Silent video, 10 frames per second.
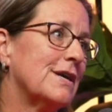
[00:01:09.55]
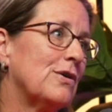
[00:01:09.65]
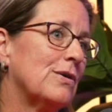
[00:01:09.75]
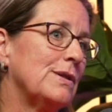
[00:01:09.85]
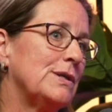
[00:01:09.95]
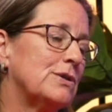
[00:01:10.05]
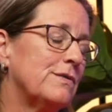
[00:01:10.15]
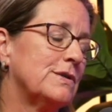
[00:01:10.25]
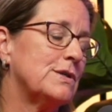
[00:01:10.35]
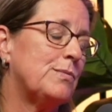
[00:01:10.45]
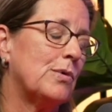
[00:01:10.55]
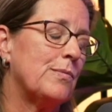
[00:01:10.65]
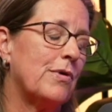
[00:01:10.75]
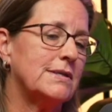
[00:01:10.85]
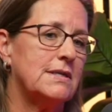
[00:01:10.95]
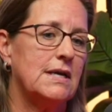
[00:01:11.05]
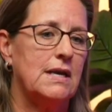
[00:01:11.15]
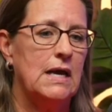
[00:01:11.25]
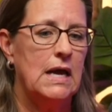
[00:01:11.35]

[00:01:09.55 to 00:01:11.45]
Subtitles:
I currently serve as the board president,